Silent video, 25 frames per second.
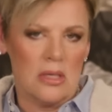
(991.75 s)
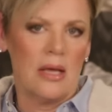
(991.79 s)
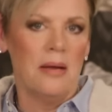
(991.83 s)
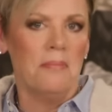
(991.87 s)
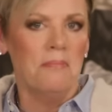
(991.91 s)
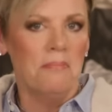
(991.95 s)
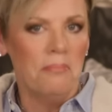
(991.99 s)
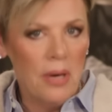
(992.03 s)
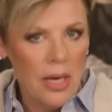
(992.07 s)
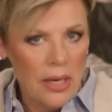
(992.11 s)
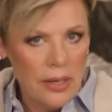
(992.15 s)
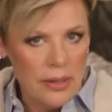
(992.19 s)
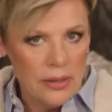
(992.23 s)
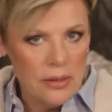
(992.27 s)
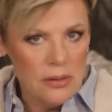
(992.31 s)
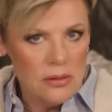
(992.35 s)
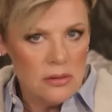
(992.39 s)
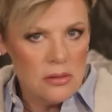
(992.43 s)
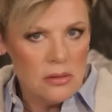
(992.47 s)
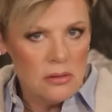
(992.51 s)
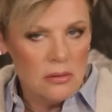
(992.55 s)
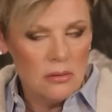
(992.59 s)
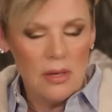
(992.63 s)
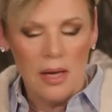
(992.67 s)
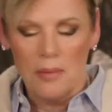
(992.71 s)
and
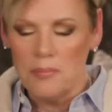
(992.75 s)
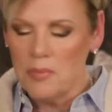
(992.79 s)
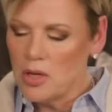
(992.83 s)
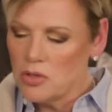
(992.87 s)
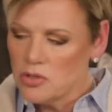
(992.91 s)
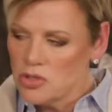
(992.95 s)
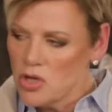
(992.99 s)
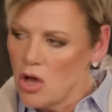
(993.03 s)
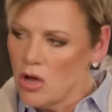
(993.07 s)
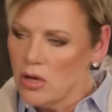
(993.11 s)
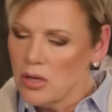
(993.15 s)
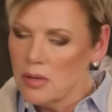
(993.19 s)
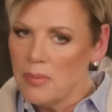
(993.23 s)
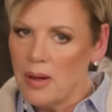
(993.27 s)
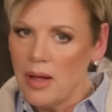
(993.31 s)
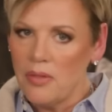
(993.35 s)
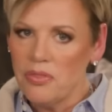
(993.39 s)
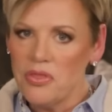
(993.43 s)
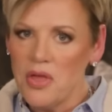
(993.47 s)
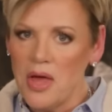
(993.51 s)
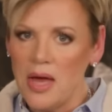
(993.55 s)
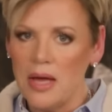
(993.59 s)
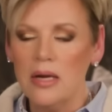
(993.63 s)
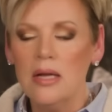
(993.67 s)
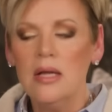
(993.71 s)
buddies. I'm not talking
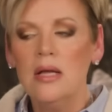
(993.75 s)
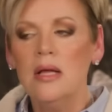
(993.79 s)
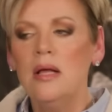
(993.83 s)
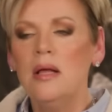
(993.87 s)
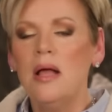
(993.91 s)
about that.